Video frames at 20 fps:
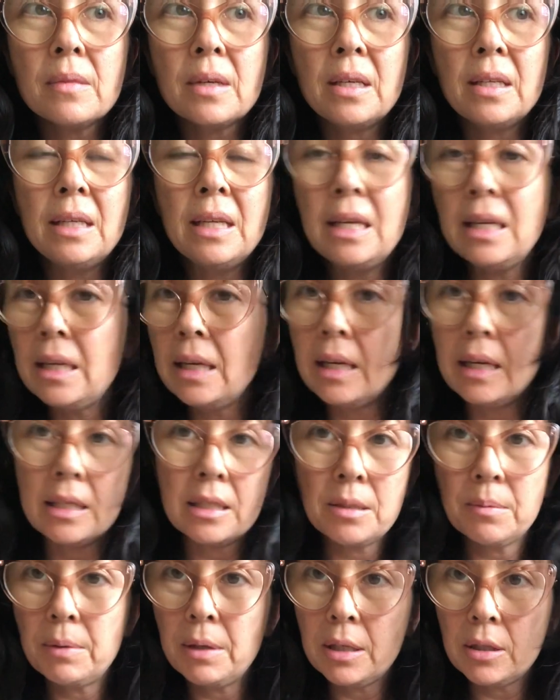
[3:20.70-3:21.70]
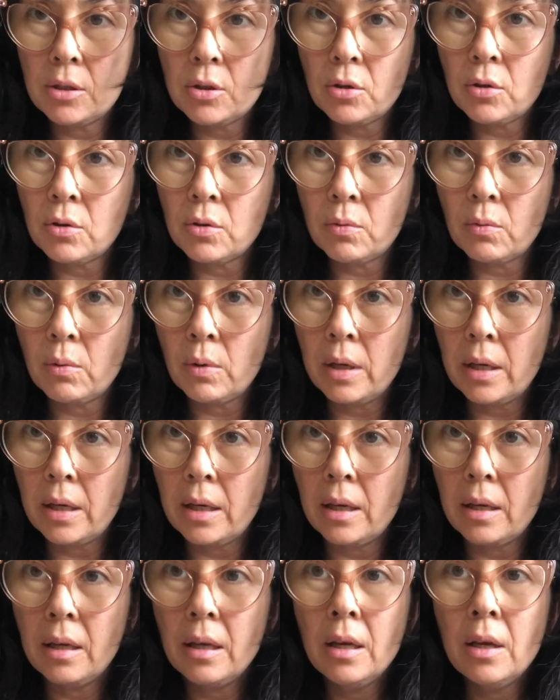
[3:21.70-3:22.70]
needing it to be a certain
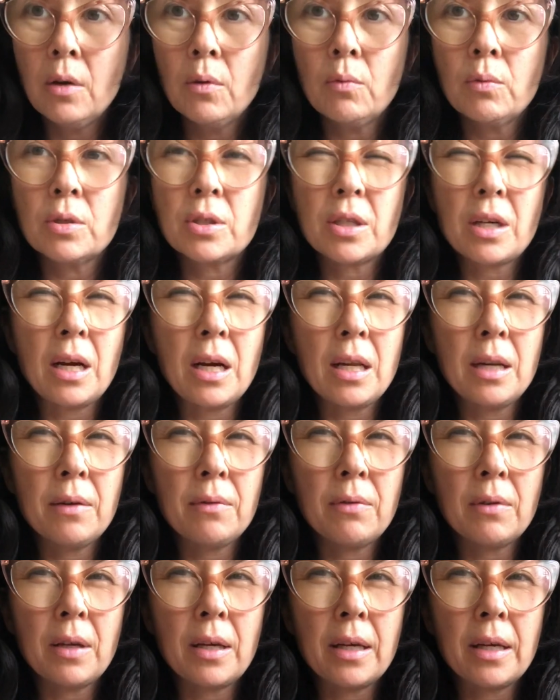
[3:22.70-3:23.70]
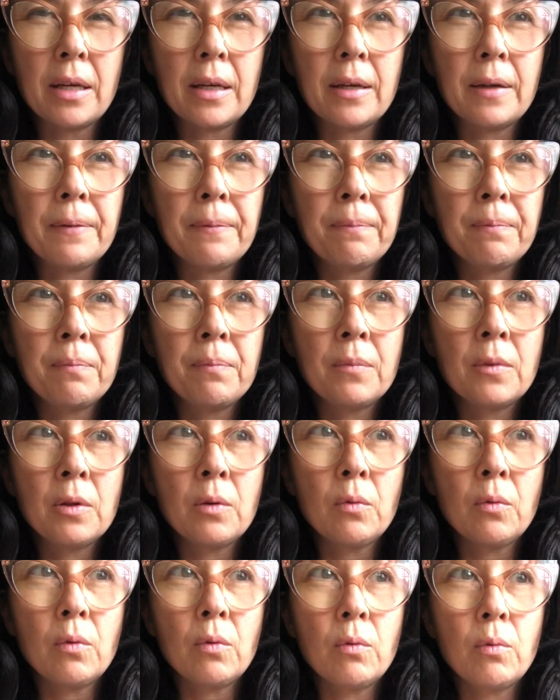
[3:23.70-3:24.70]
way, which kind of like
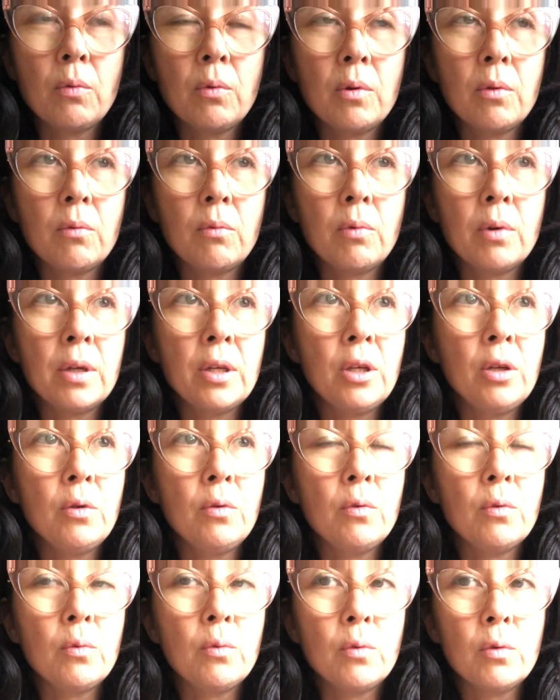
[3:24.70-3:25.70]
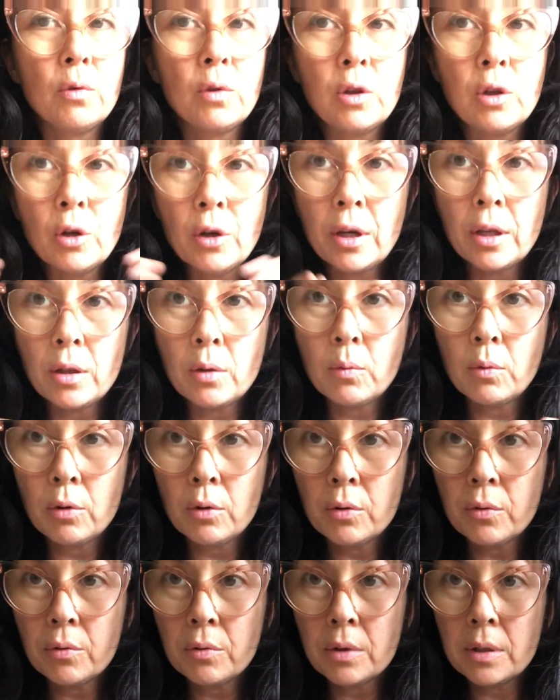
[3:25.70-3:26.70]
when you look at the
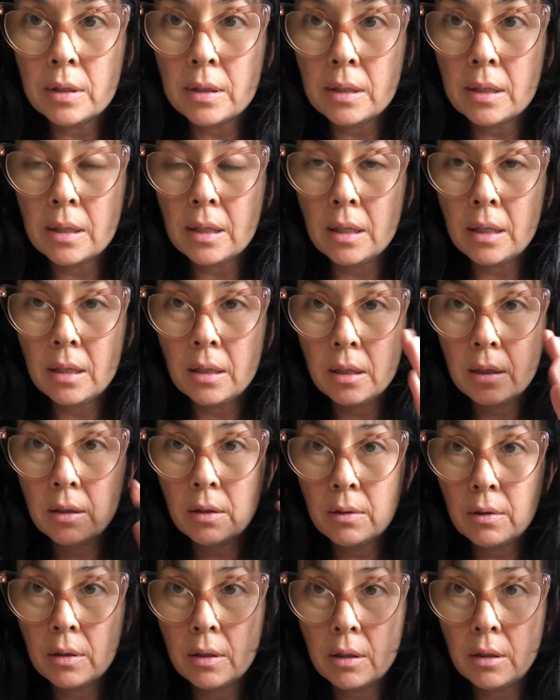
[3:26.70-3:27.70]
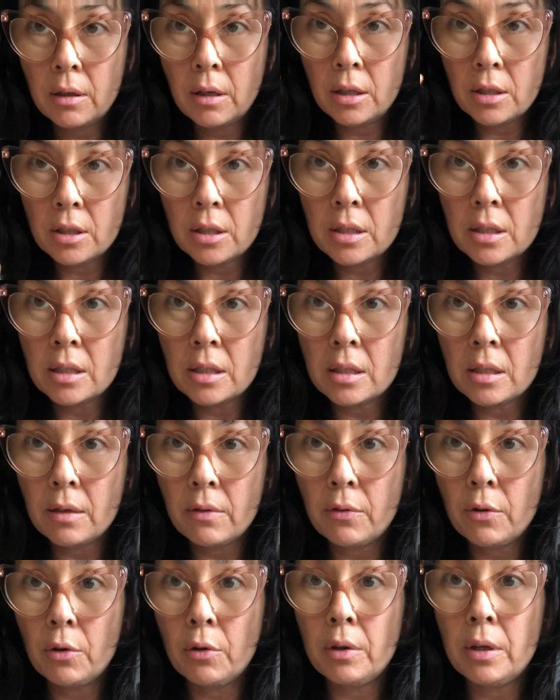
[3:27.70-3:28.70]
world through this consciousness of
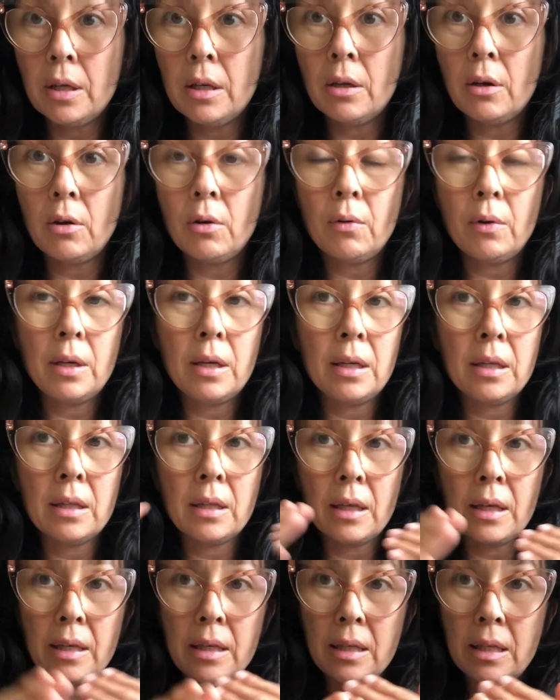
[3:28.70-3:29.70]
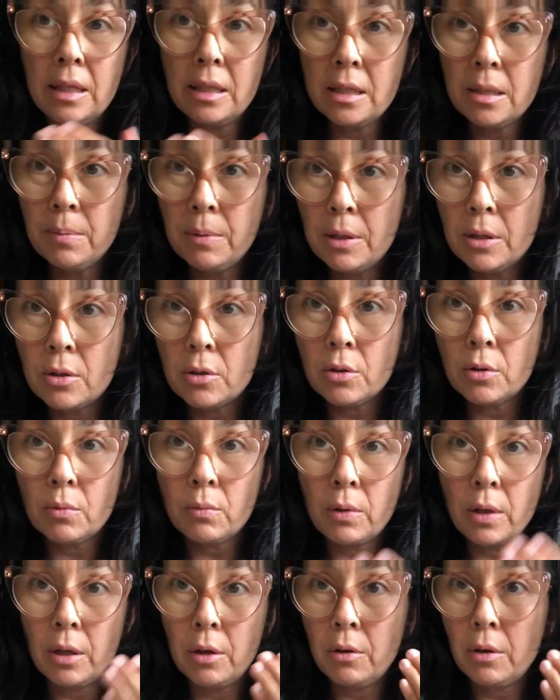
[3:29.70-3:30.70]
your ego and it like needs to be a certain
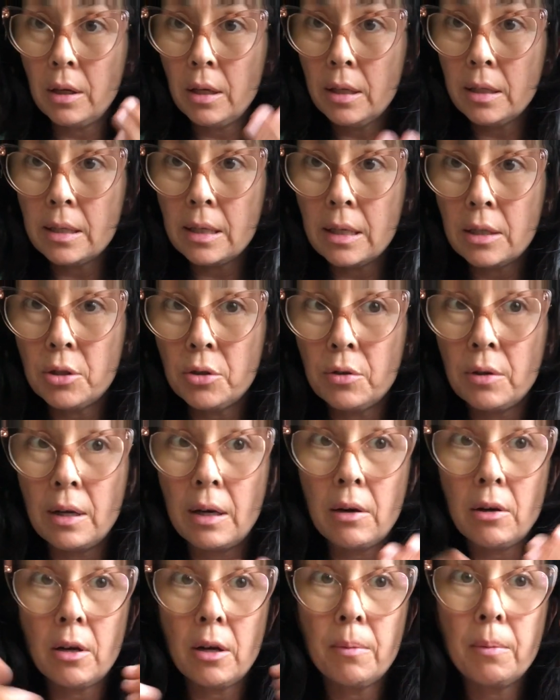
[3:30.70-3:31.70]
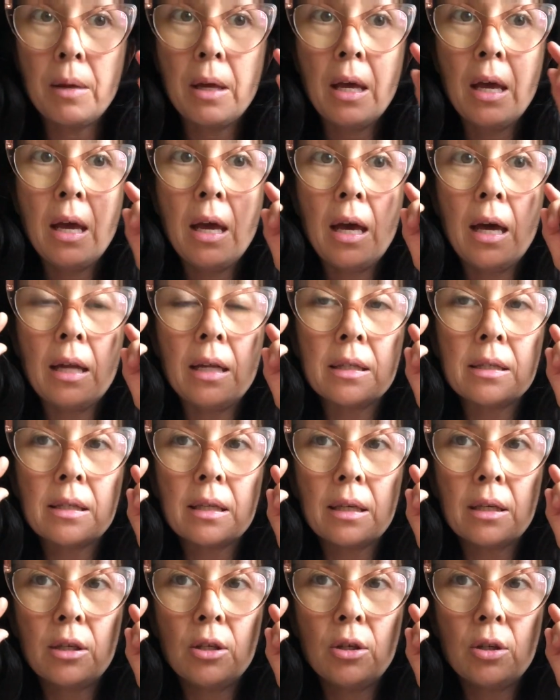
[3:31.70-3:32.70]
way, you get attached to an outcome, and it's
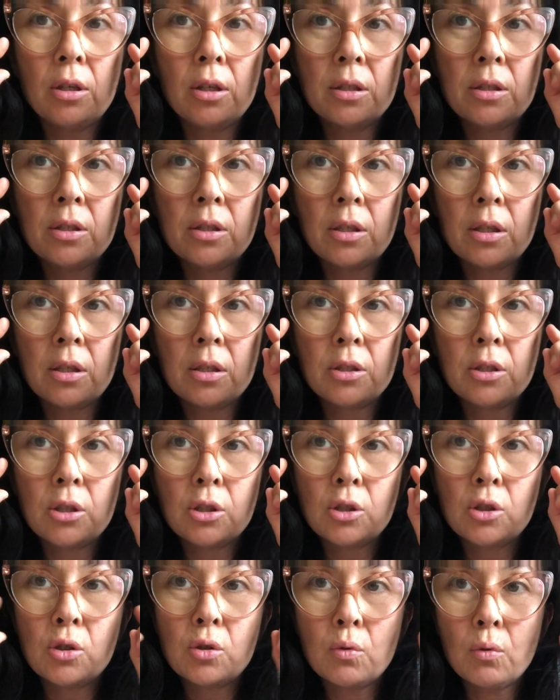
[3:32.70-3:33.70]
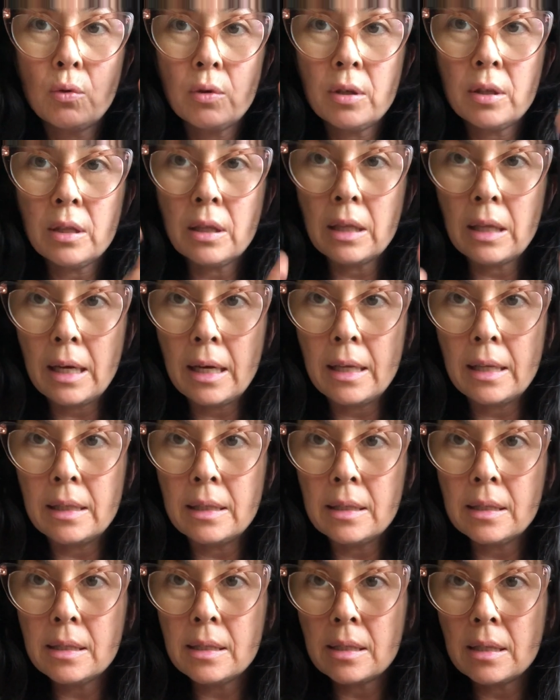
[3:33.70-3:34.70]
like it's a distorted
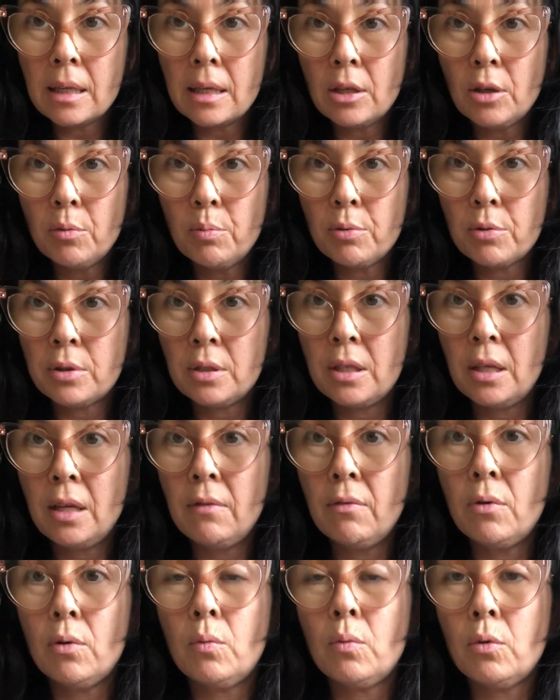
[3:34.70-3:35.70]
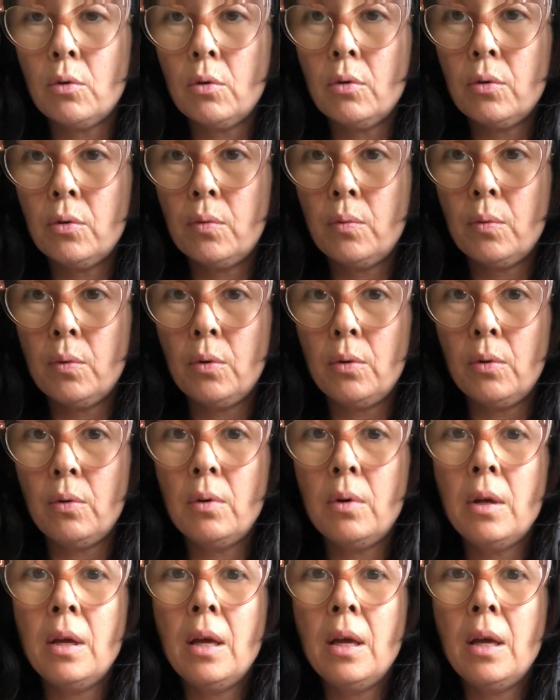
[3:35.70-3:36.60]
lens that you perceive the world through,